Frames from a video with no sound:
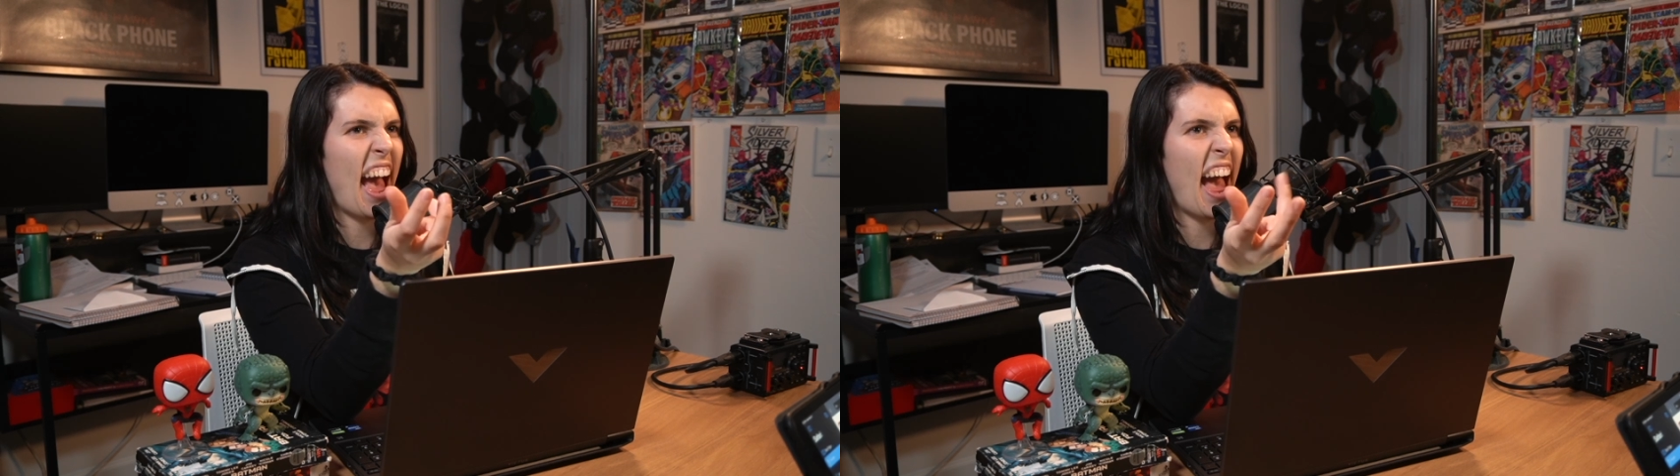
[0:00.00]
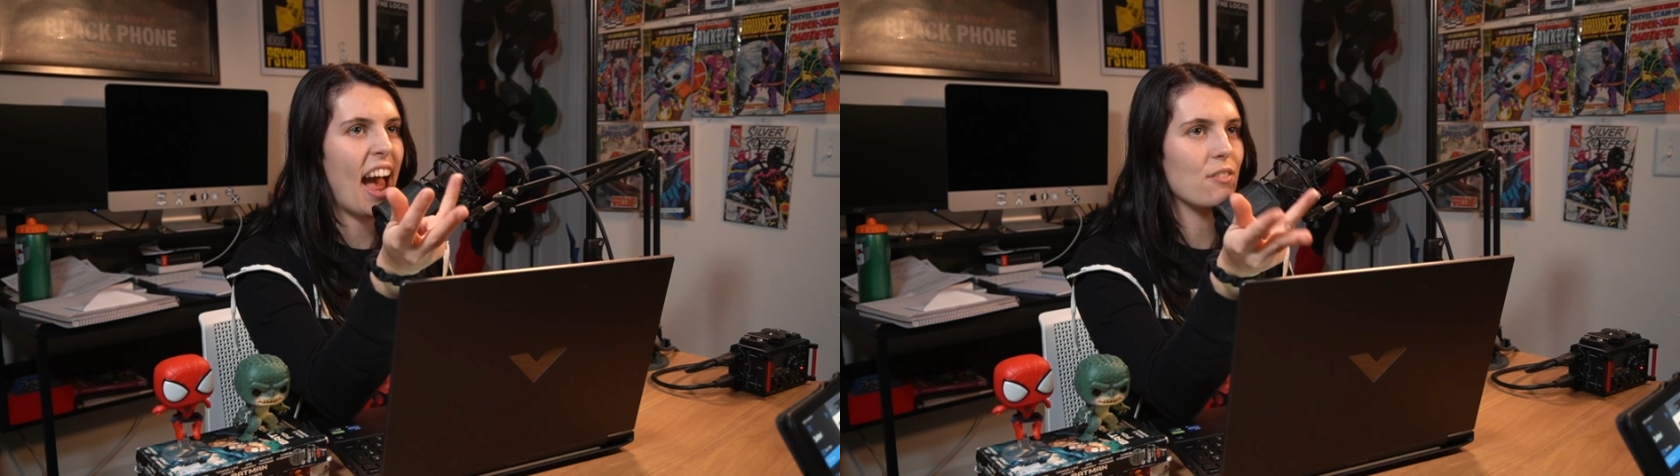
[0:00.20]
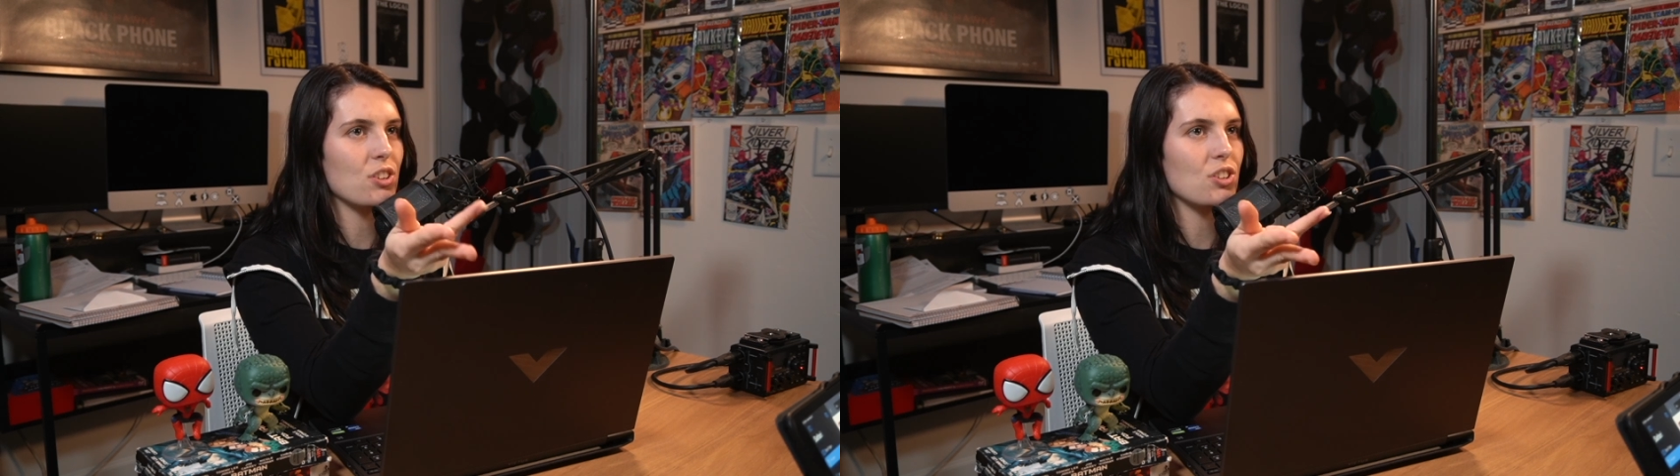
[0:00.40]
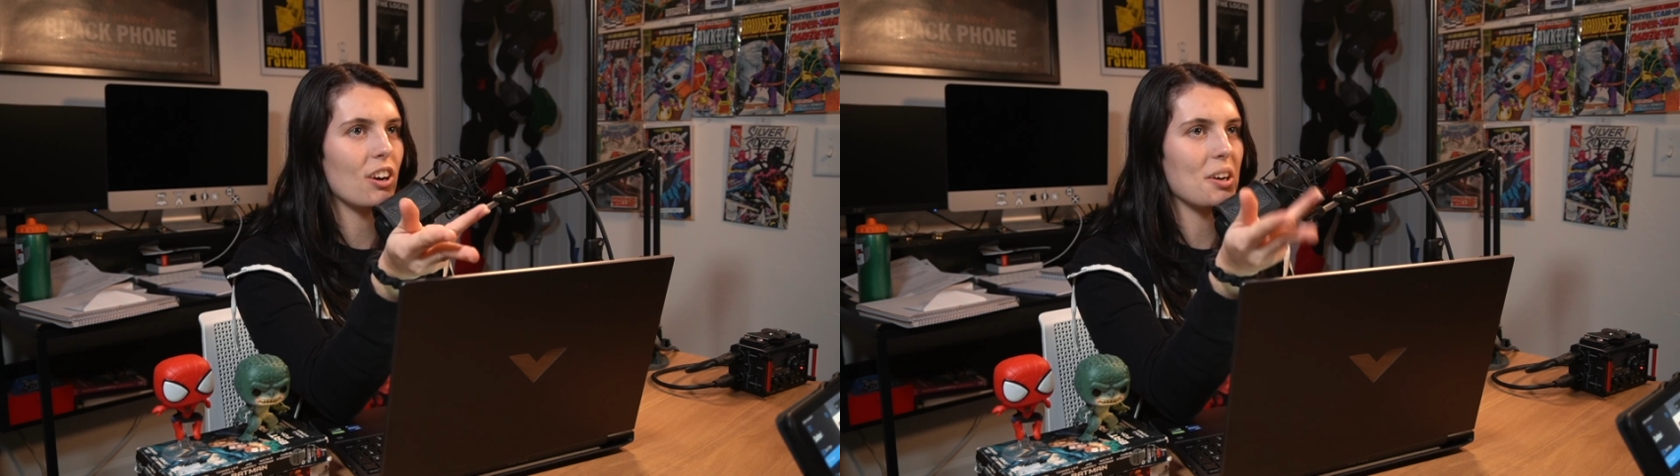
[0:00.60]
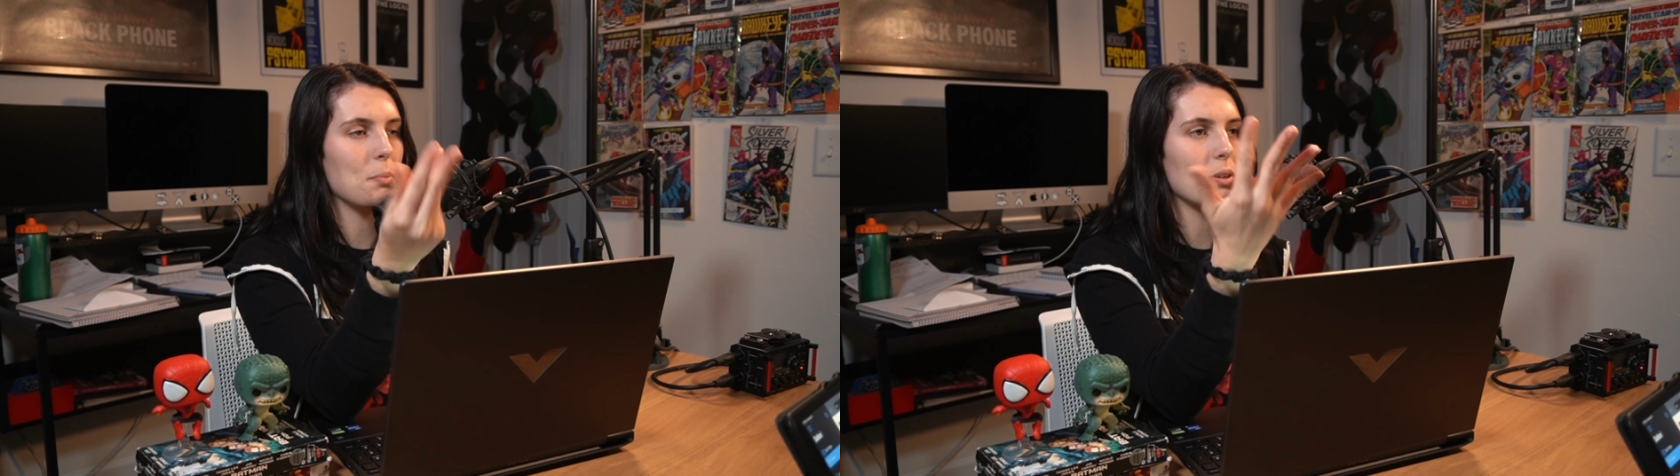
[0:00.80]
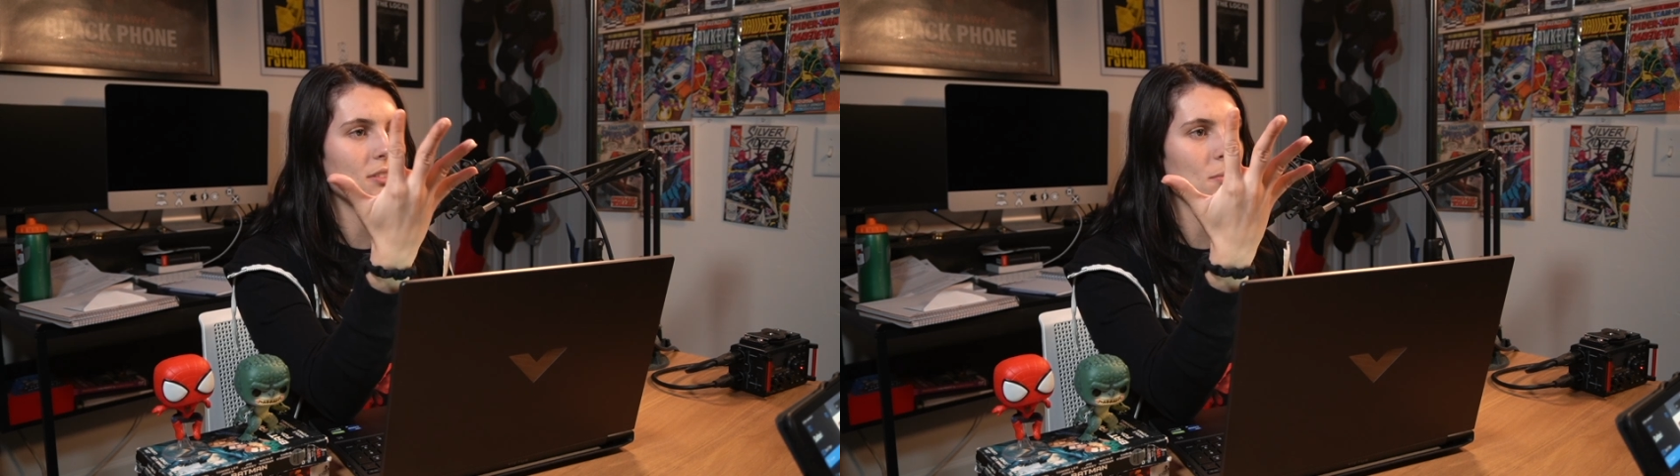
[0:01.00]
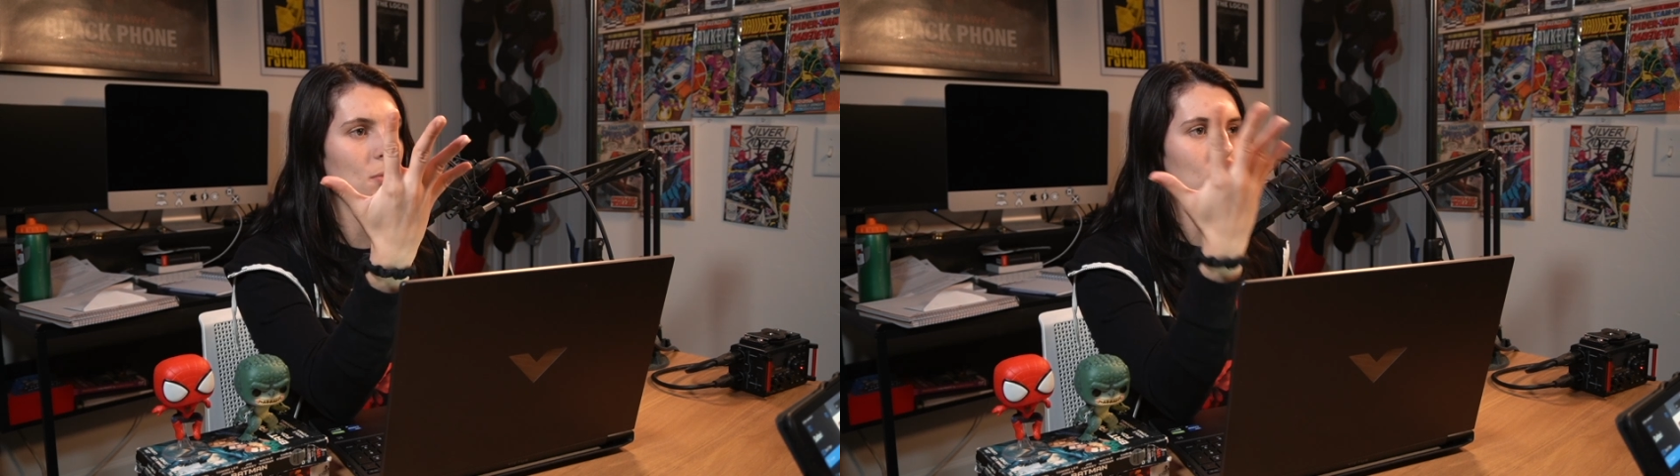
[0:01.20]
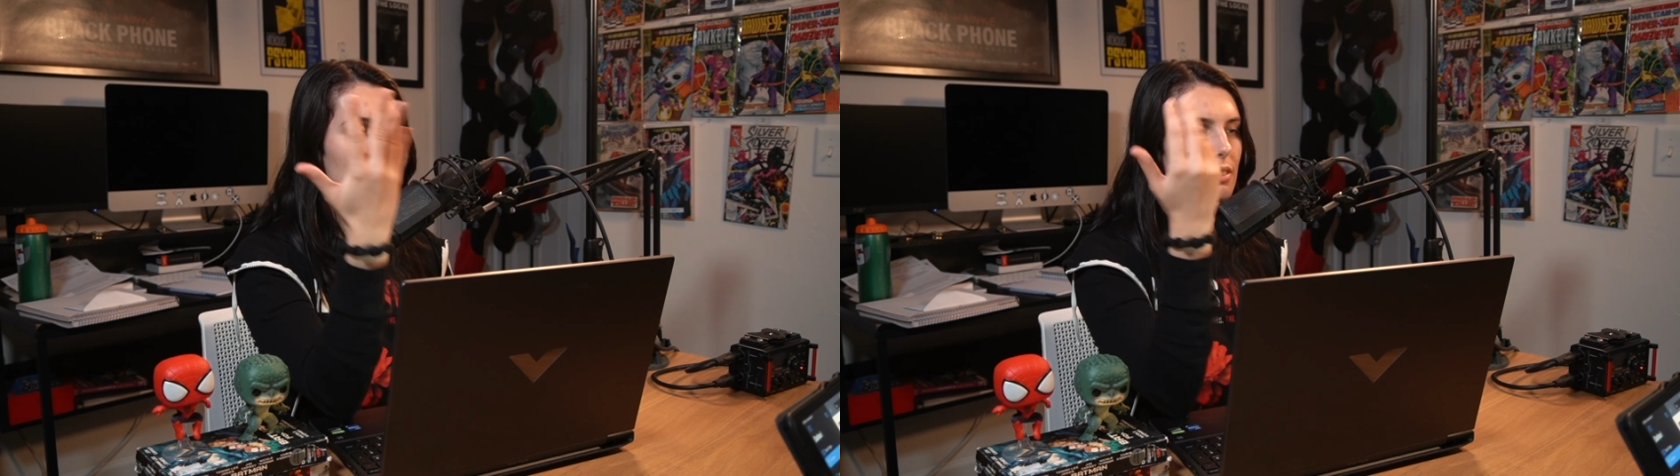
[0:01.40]
Avatar, Puss in
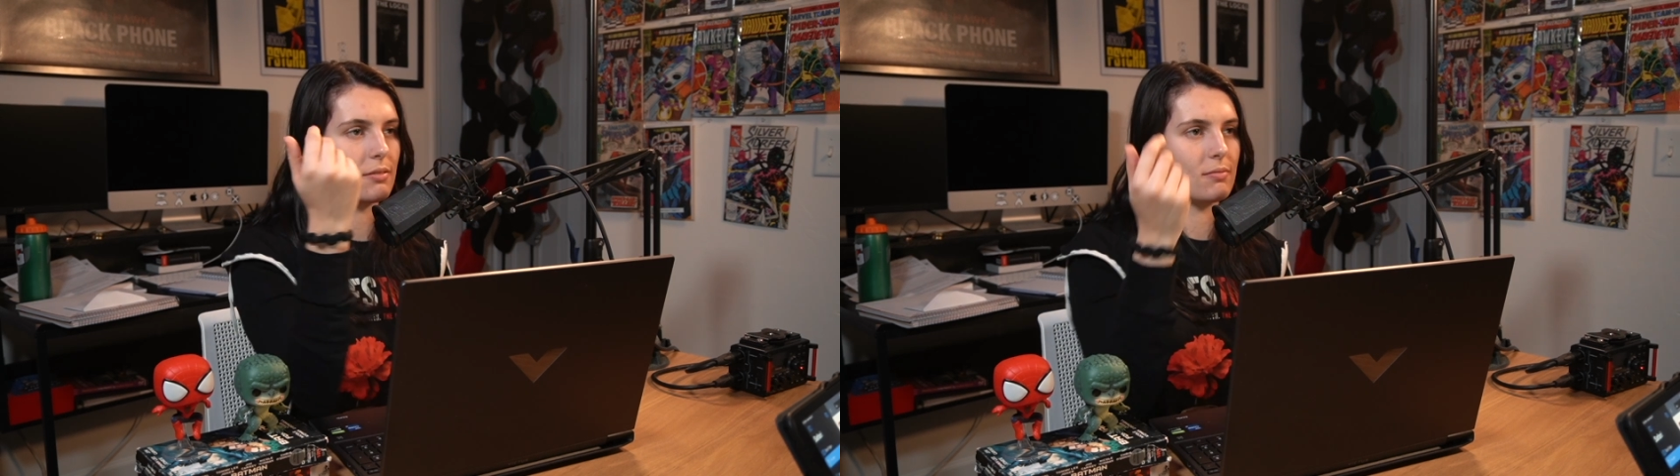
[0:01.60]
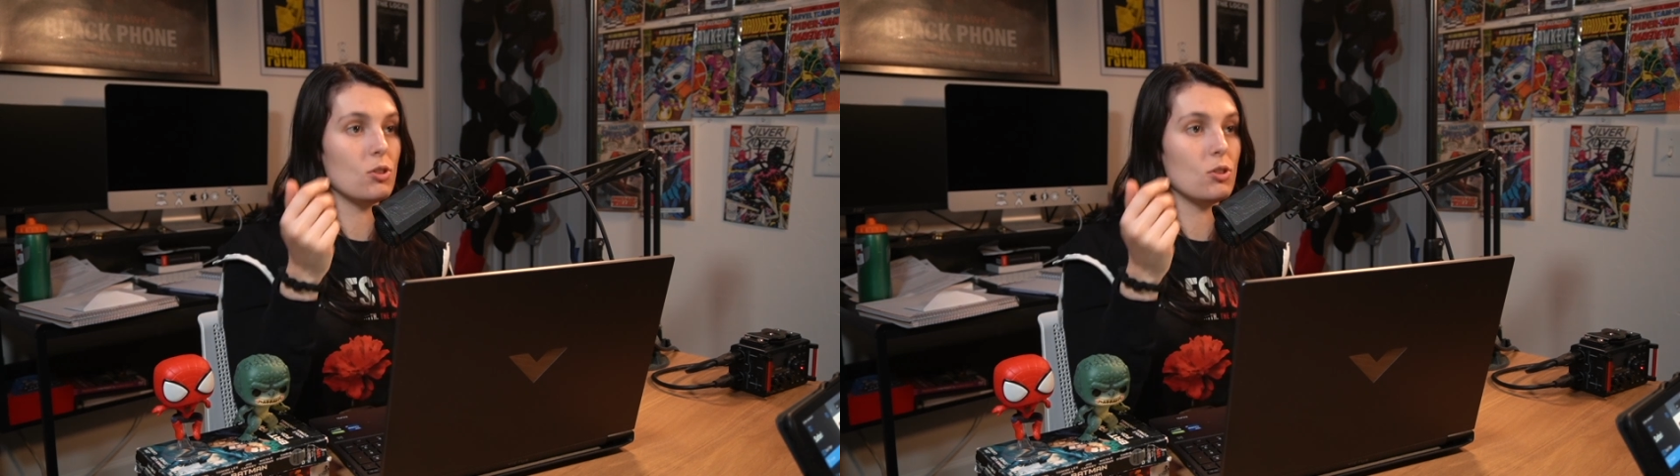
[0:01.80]
Boots.